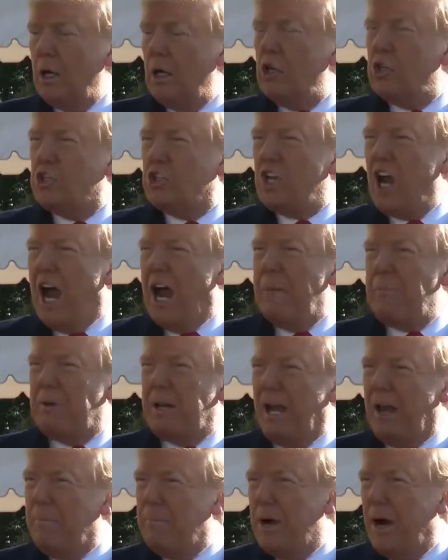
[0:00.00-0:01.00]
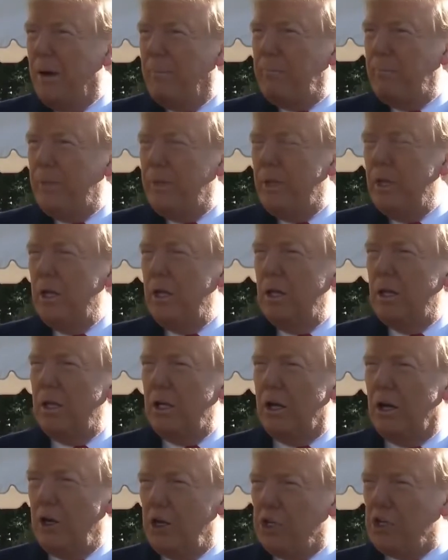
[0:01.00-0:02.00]
His time came up.
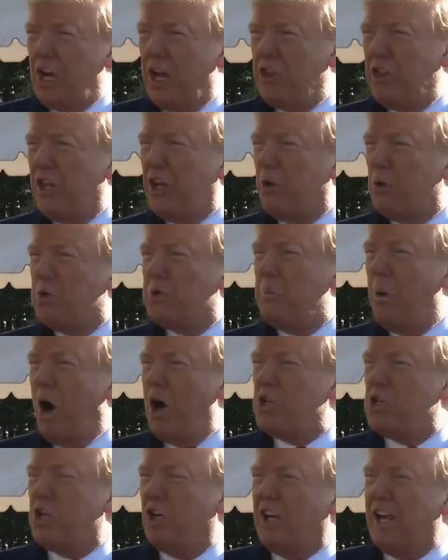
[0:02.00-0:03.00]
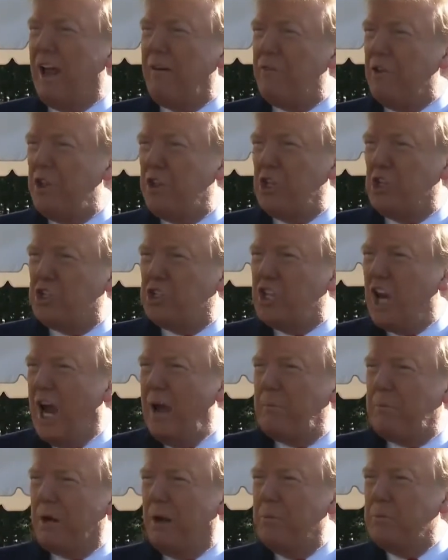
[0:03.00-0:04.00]
You know, he, I think it was March eleventh, his
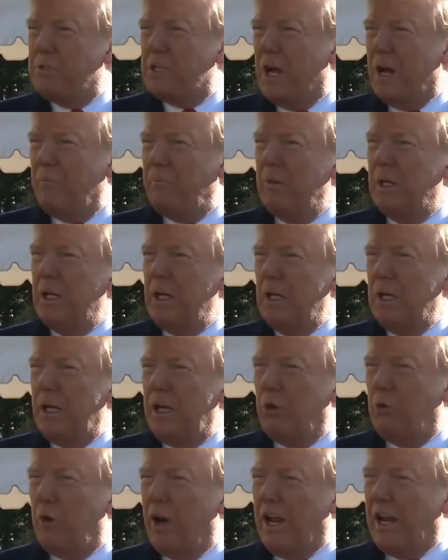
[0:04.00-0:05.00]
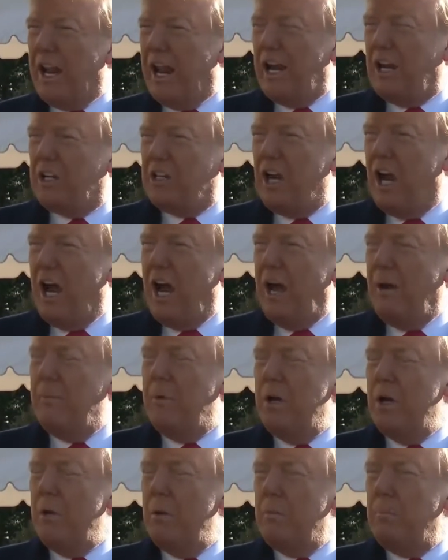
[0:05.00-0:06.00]
time comes up. He ran out of time
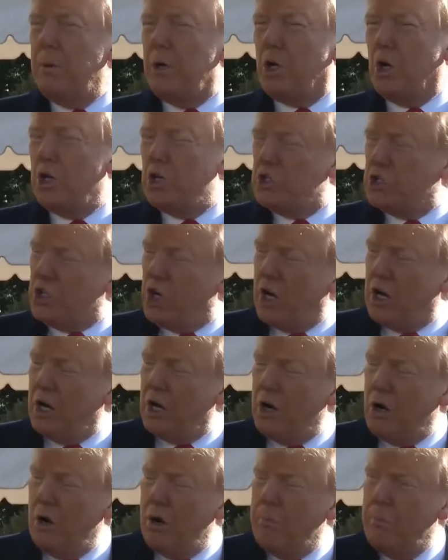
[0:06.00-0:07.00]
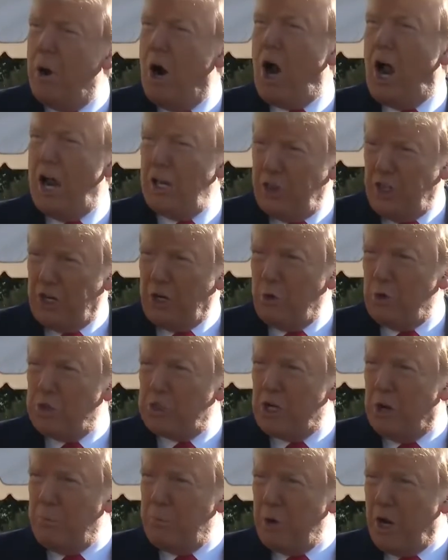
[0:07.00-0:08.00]
because on Mar I think it
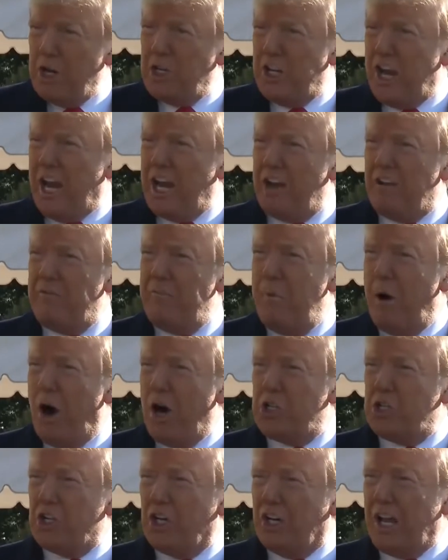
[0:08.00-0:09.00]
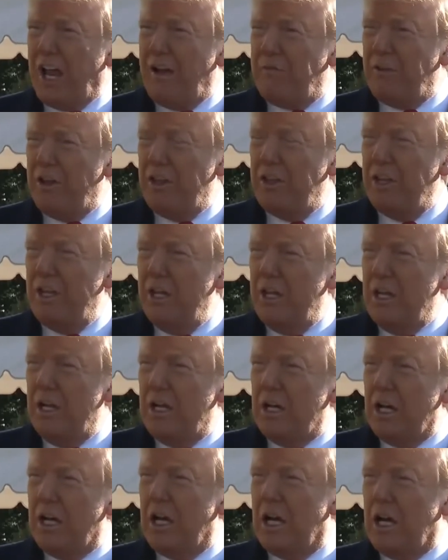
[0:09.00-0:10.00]
was a, a date of March eleventh.
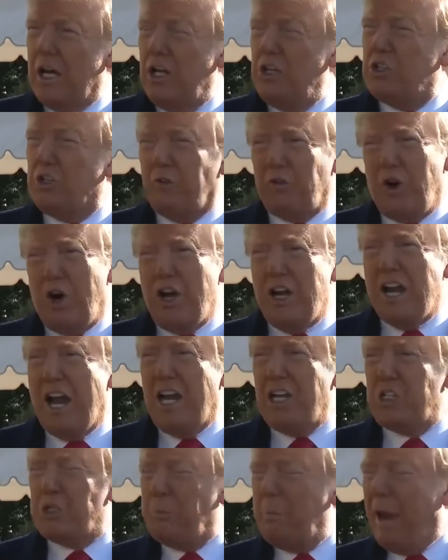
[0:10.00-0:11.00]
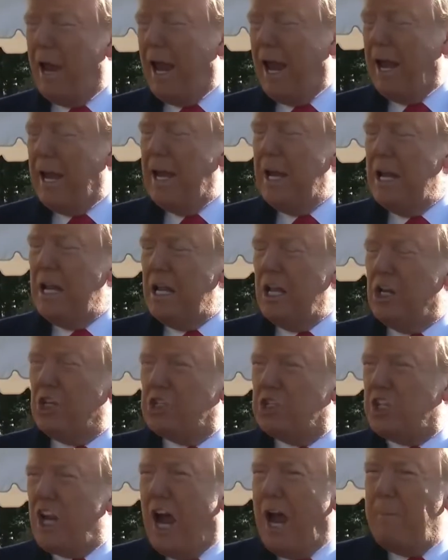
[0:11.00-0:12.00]
Uh, he's a very nice man. His
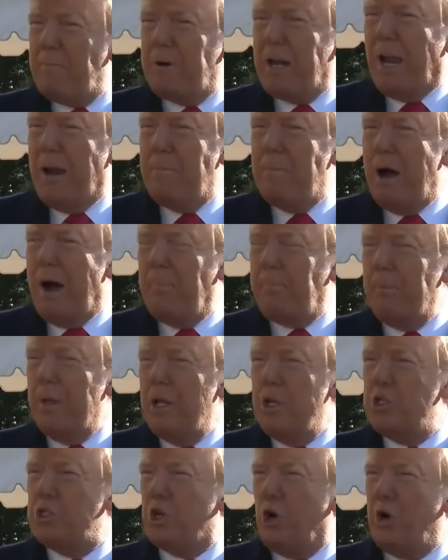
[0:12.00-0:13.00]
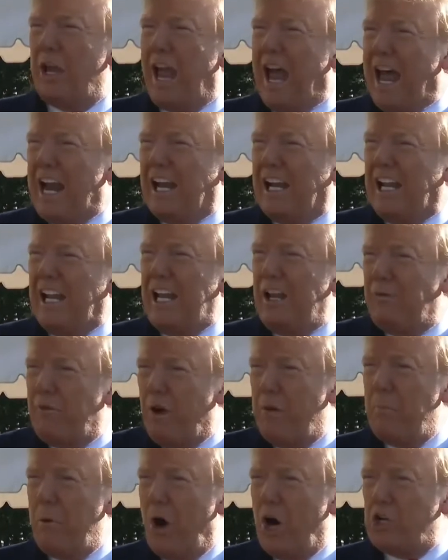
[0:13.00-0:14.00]
time came up, so he had to leave
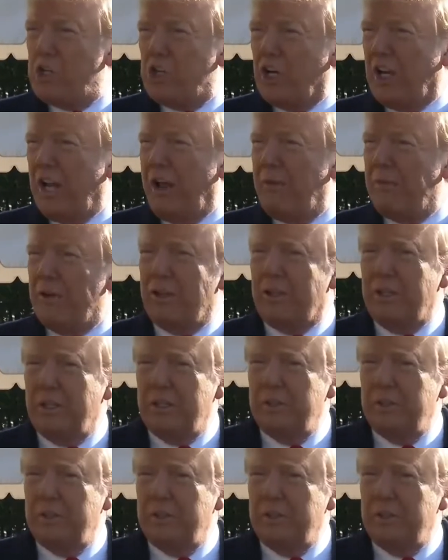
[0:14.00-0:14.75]
on March eleventh.